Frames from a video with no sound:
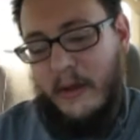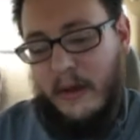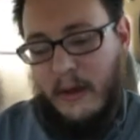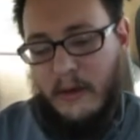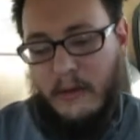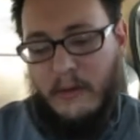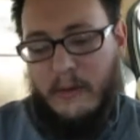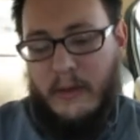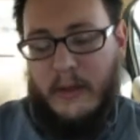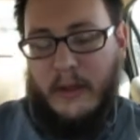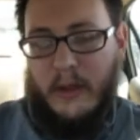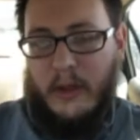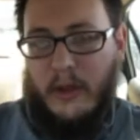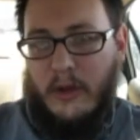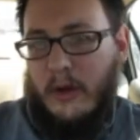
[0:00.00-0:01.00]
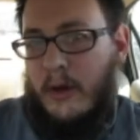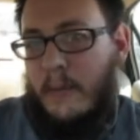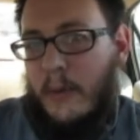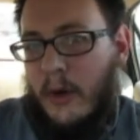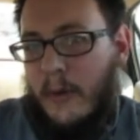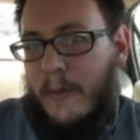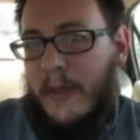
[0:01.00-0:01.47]
You're gonna
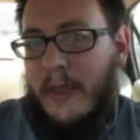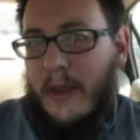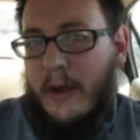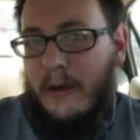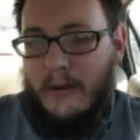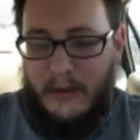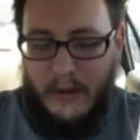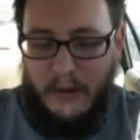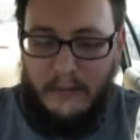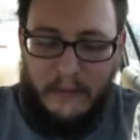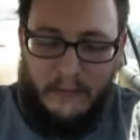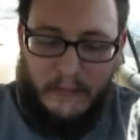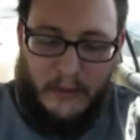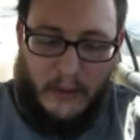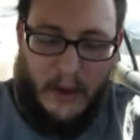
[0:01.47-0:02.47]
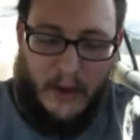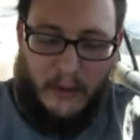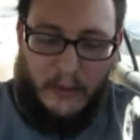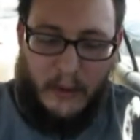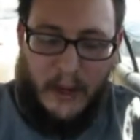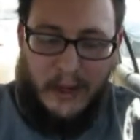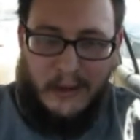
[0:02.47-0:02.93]
put them in there, even if they're not
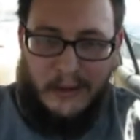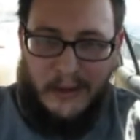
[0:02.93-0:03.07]
great.